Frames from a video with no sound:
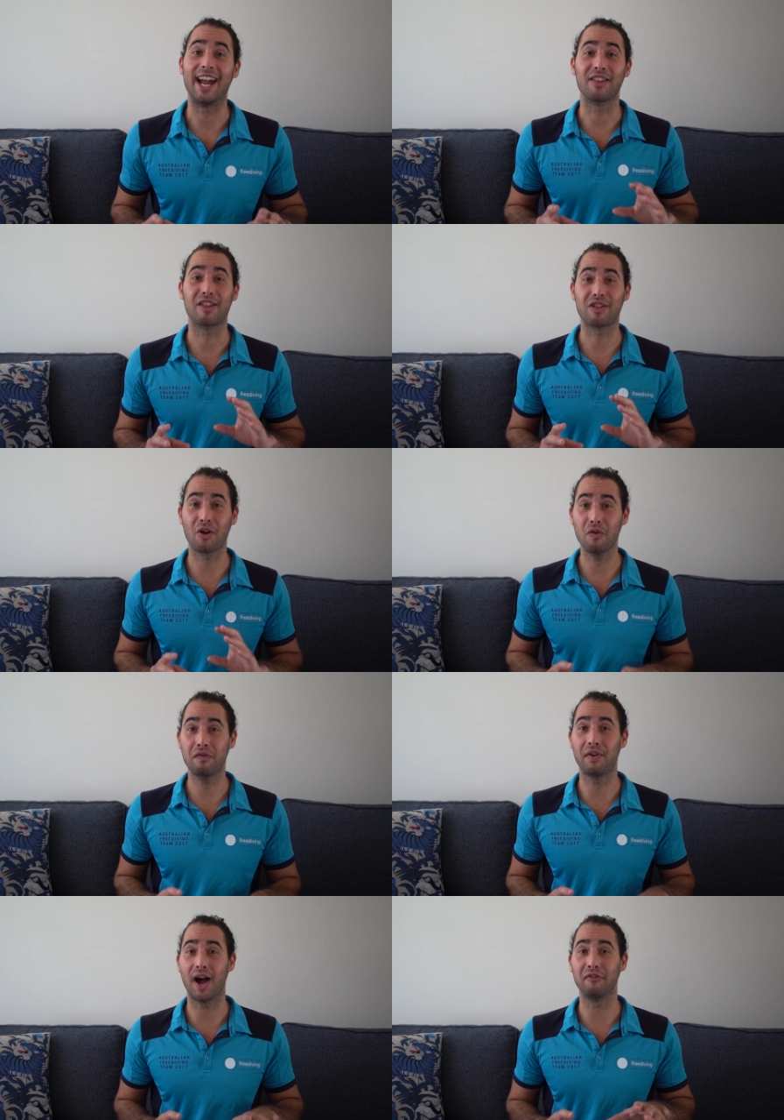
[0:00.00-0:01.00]
and so
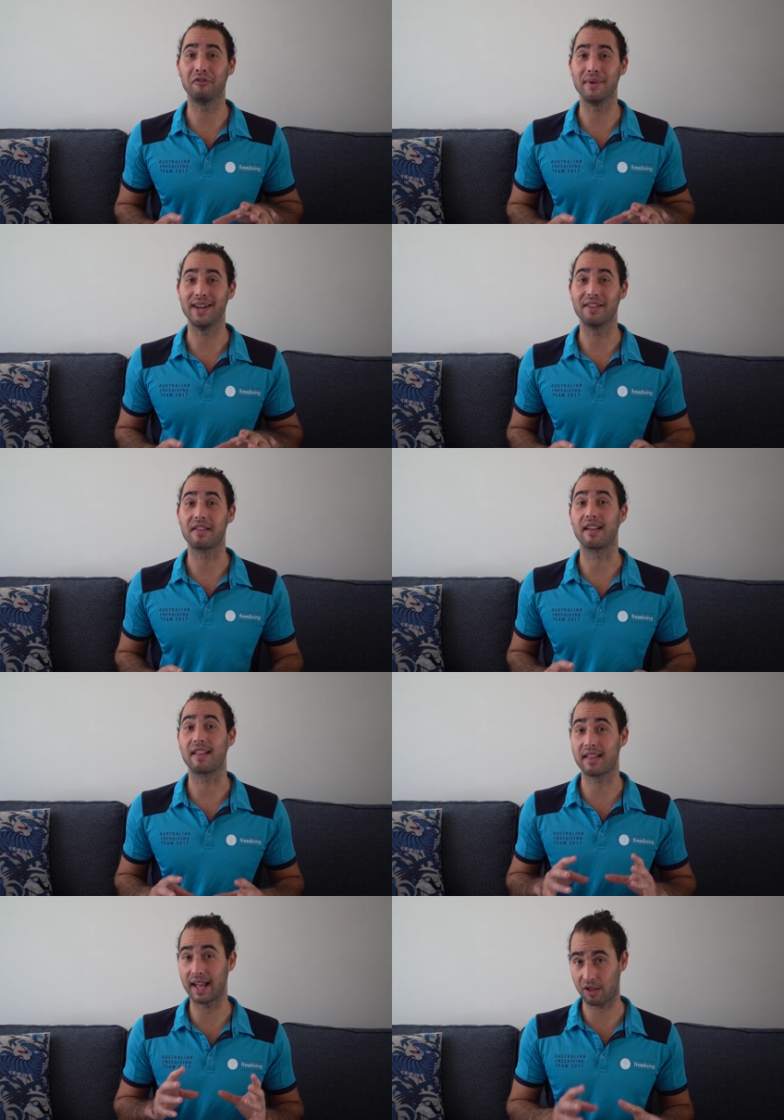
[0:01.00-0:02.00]
far for me the
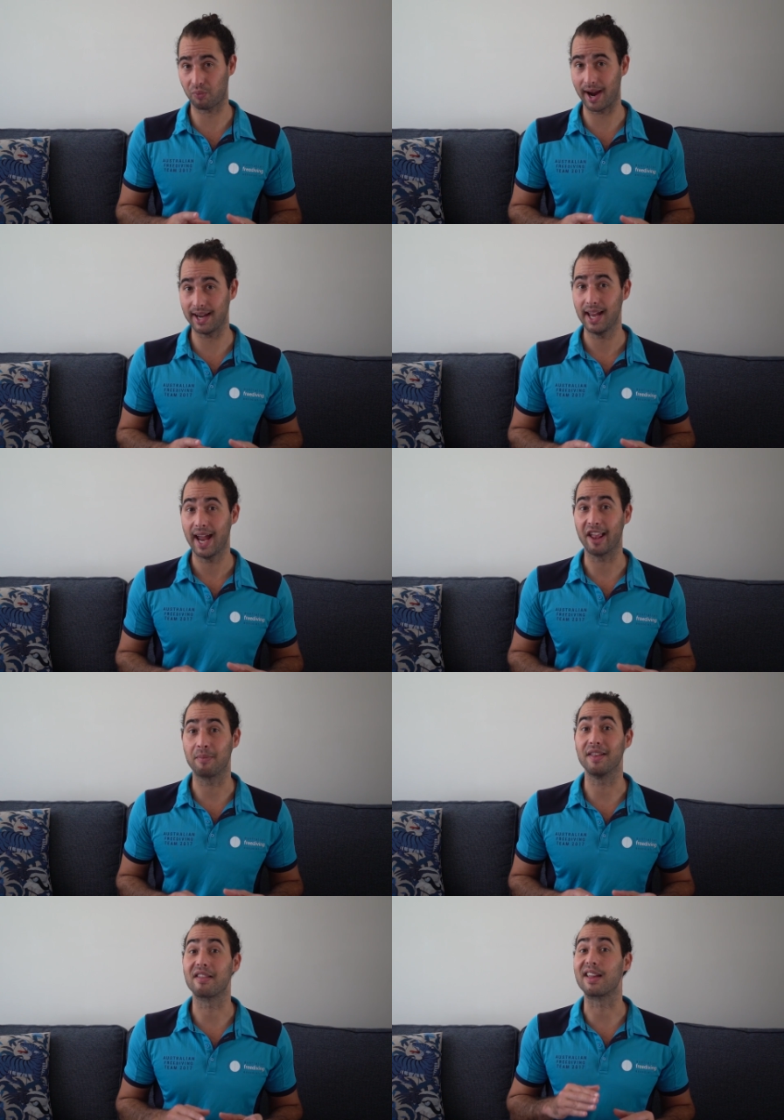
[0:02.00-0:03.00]
success rate
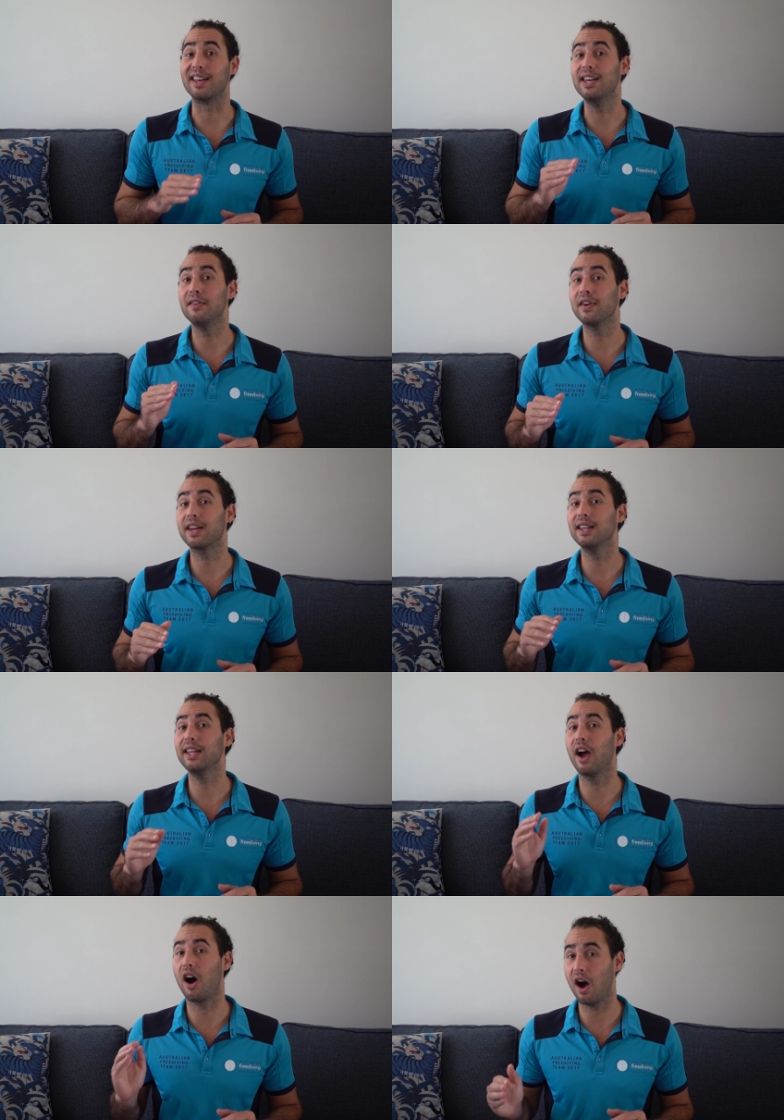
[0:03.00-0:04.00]
has been
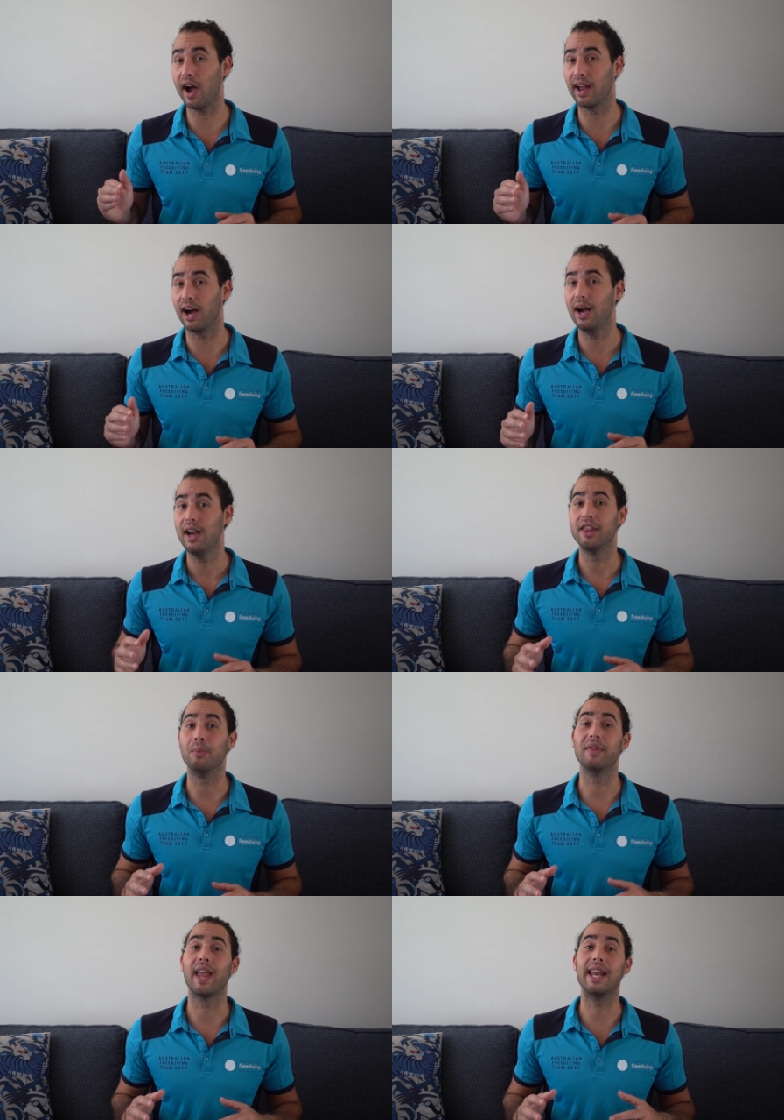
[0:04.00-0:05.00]
significantly higher
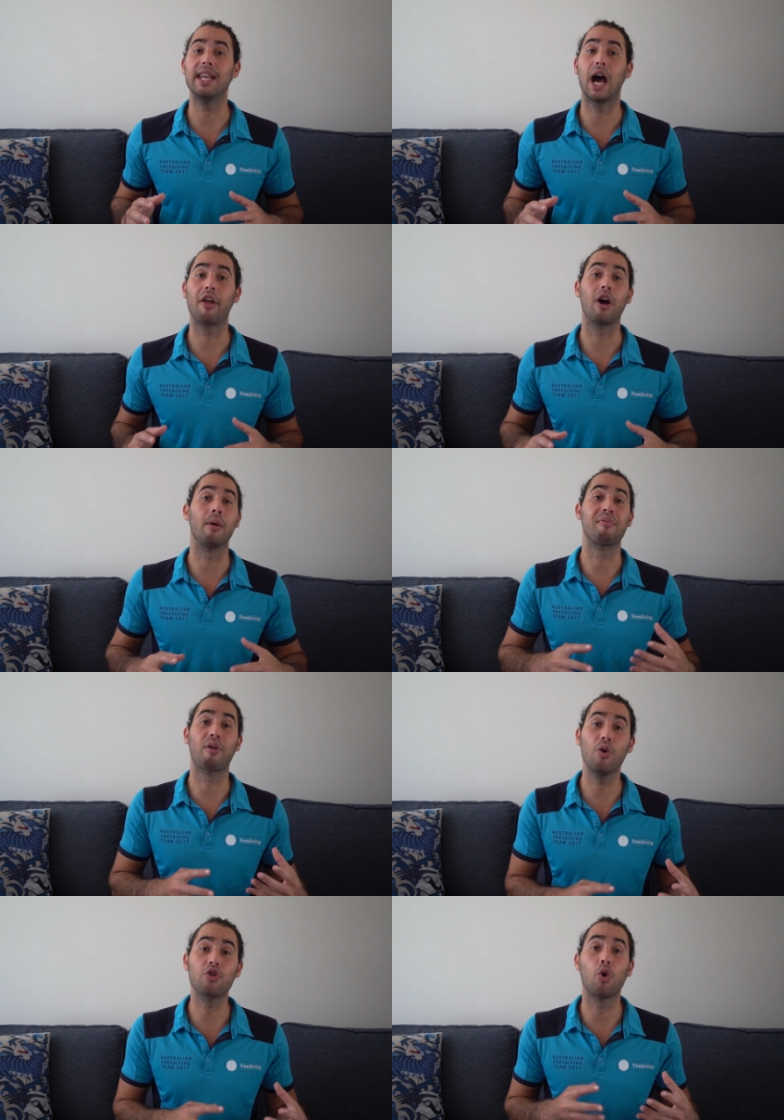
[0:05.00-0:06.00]
than with any other
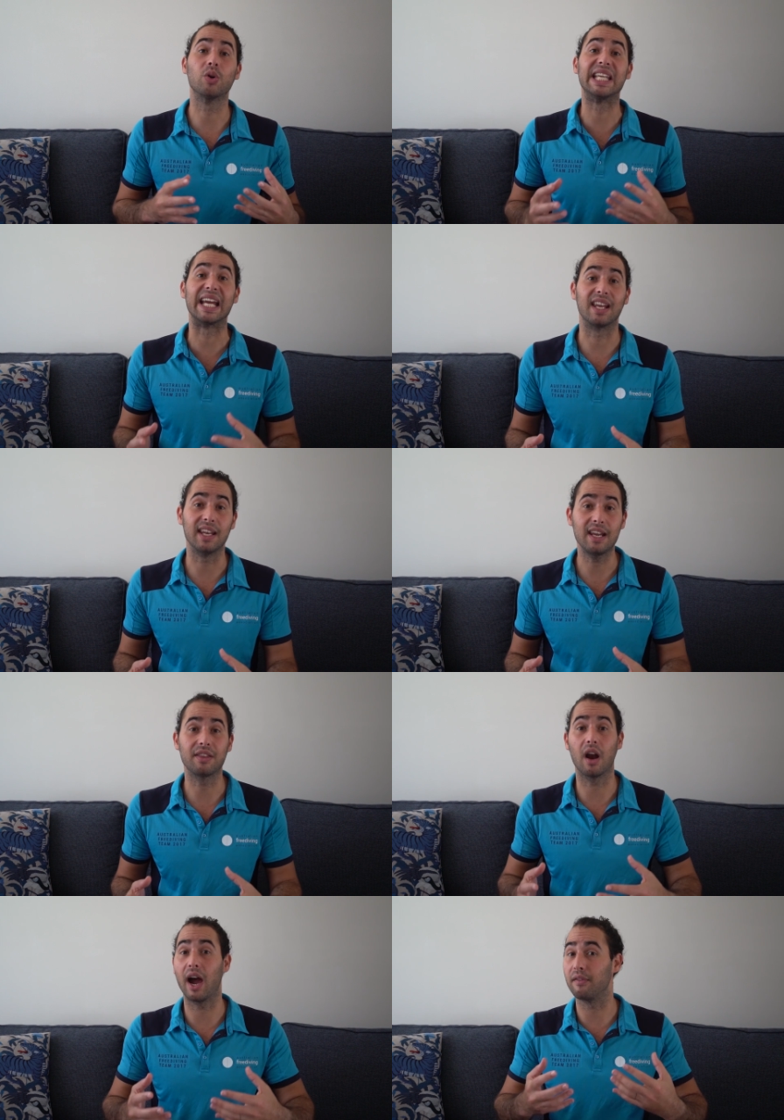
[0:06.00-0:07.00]
approach or technique
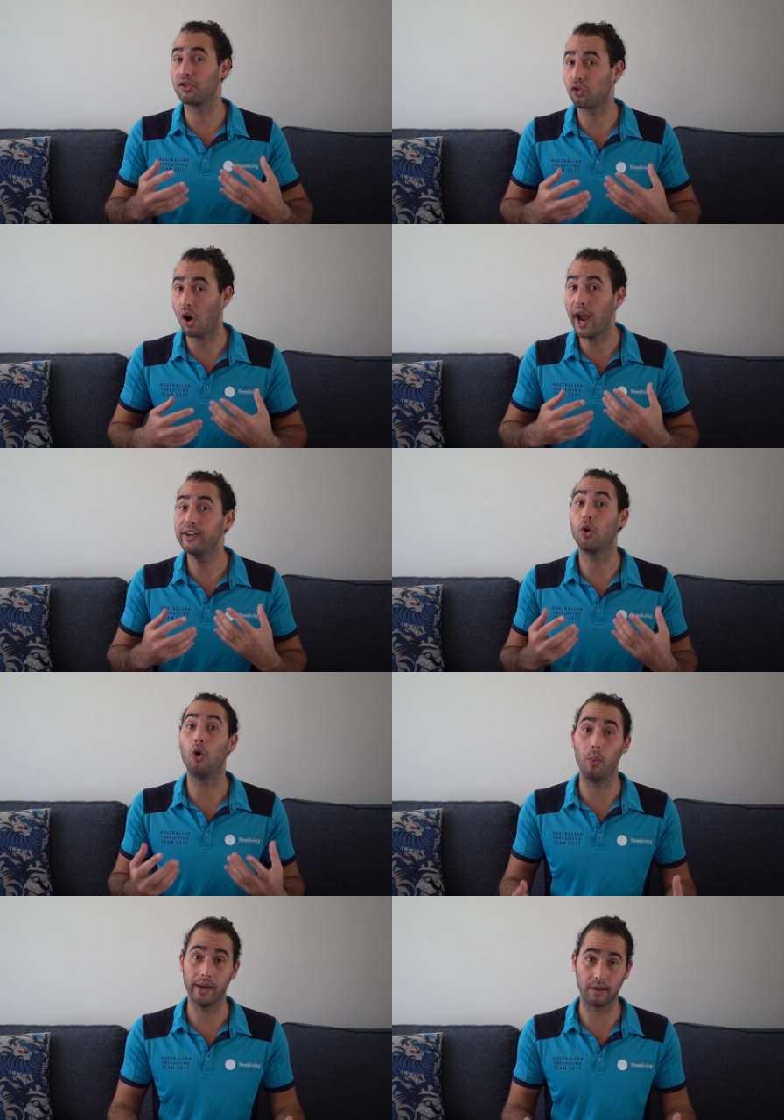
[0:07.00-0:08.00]
that I have tried
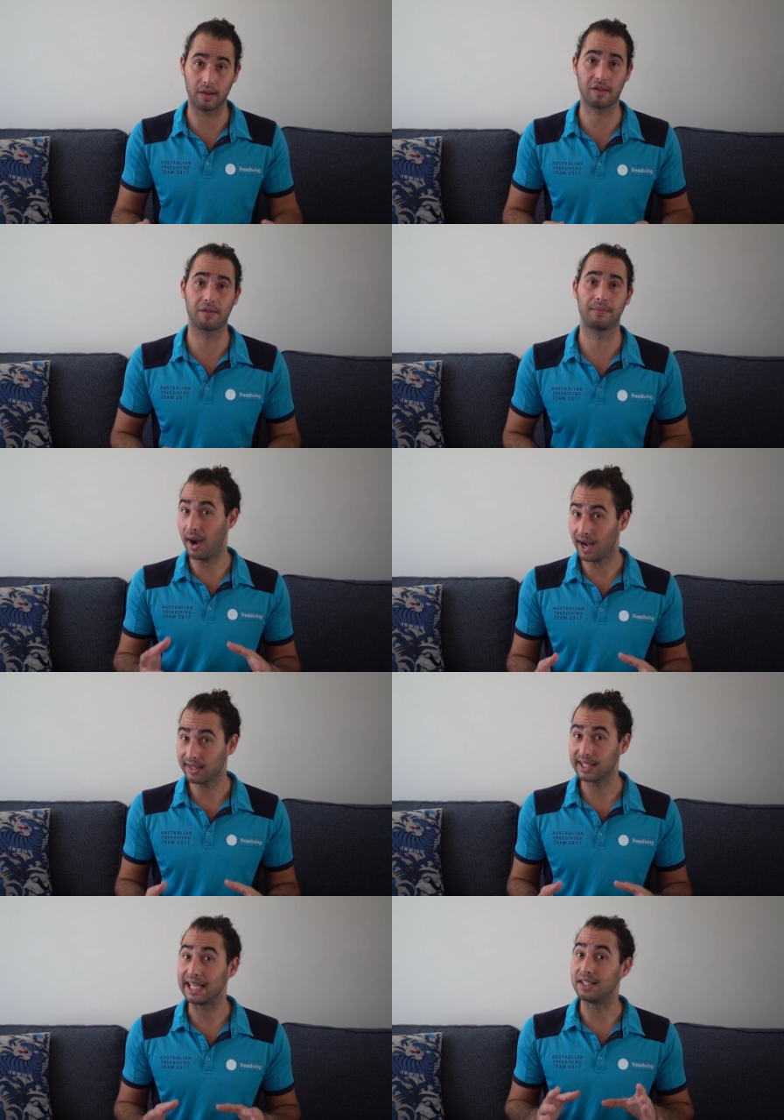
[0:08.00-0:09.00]
or witnessed.
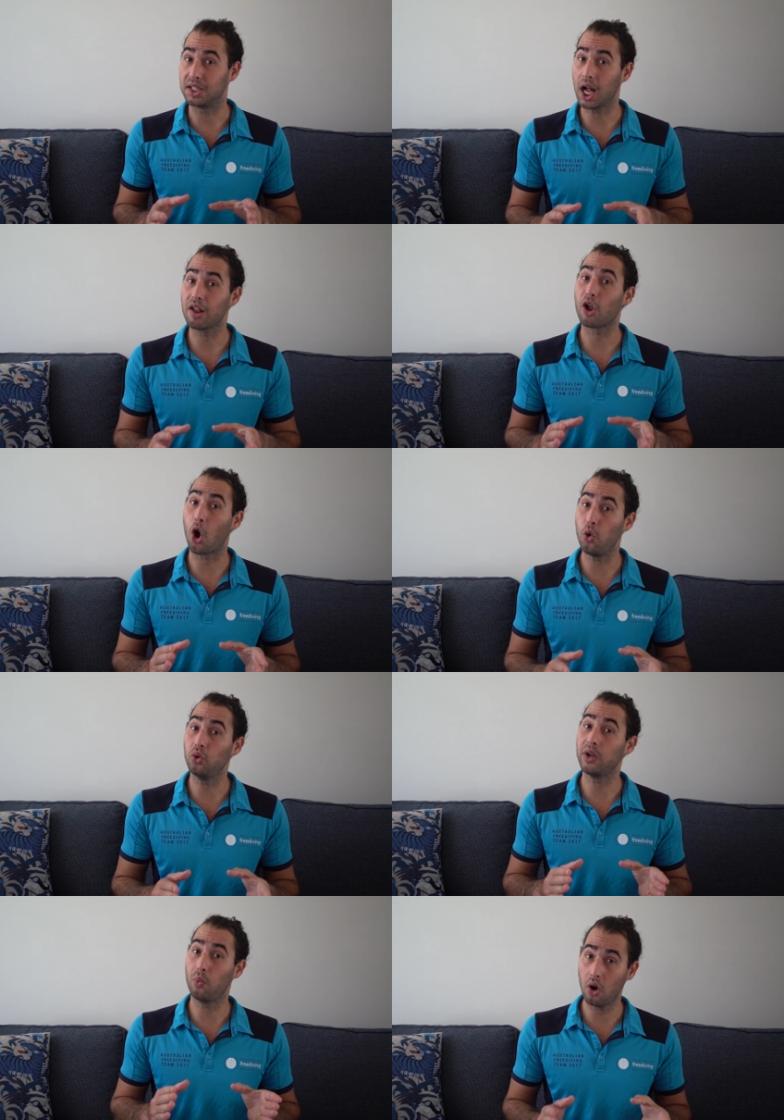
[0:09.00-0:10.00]
But it does
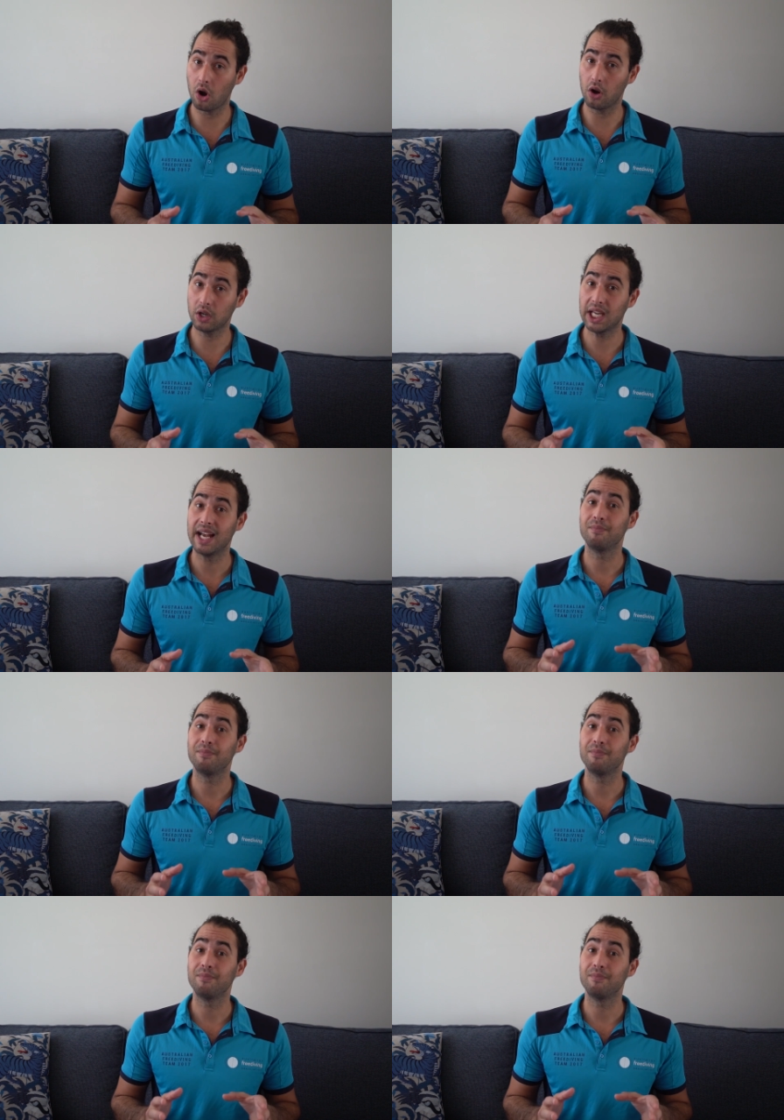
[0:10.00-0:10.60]
only work